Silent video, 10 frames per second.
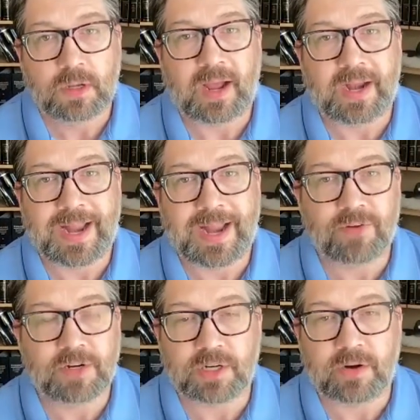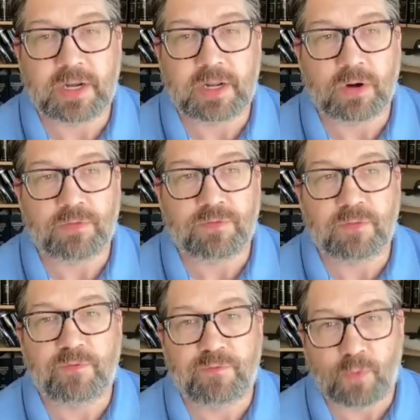on average are anywhere
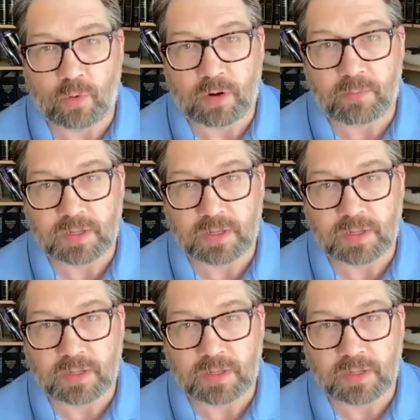from 4